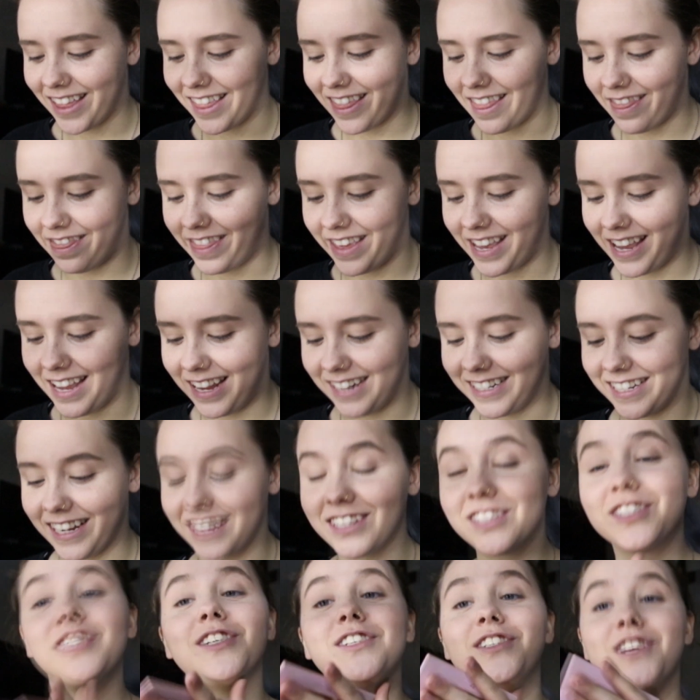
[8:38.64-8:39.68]
The
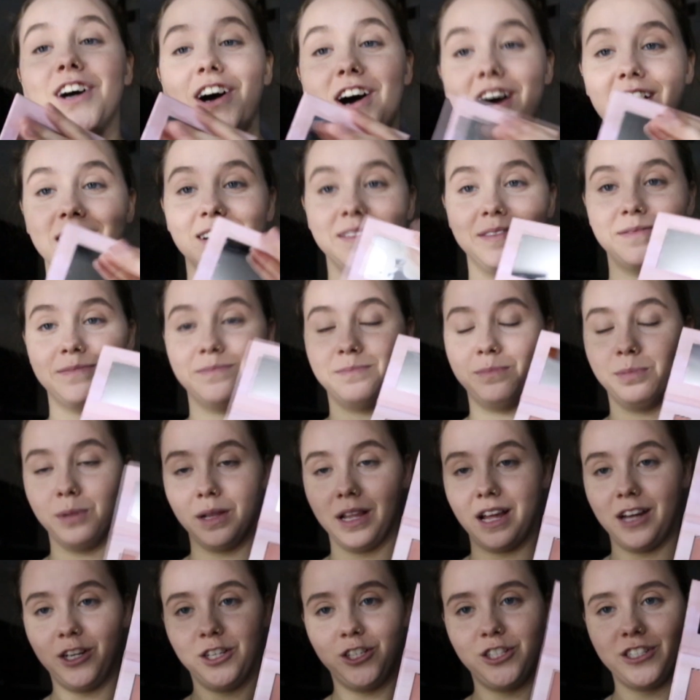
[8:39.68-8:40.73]
Dust Dawn
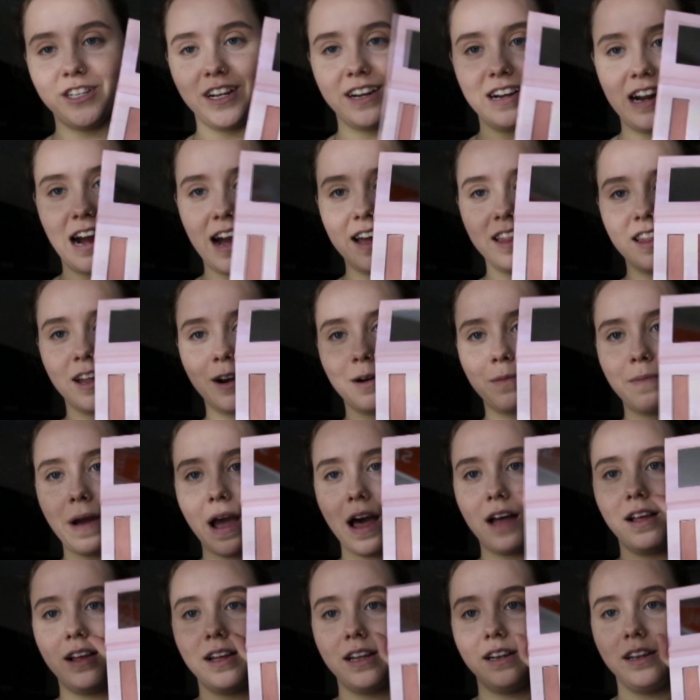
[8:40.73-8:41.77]
blush and highlighter
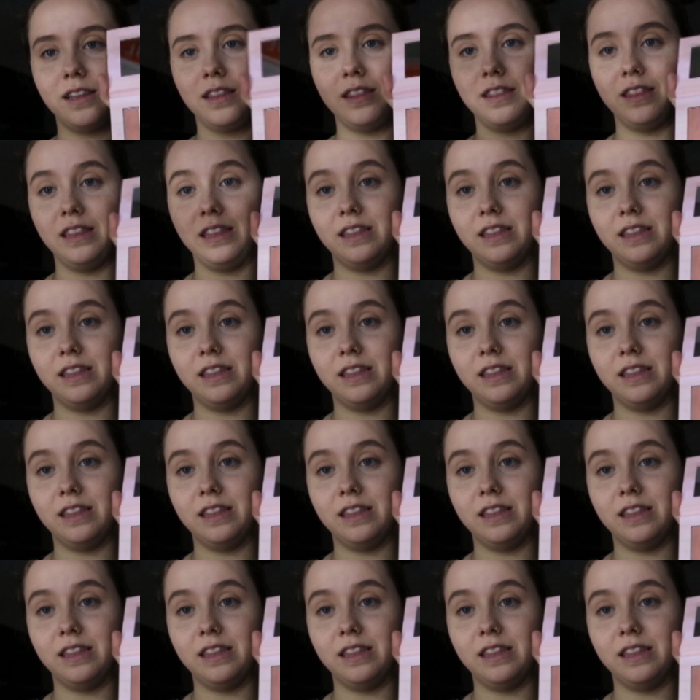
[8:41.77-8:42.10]
palette,